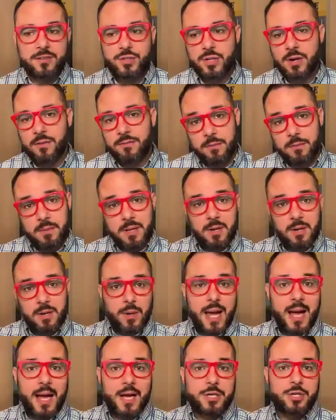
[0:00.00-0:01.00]
shove them into an
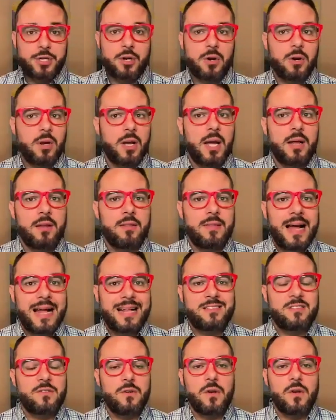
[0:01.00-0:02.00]
Azure, and
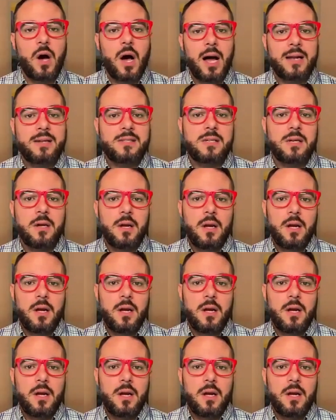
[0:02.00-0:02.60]
that's not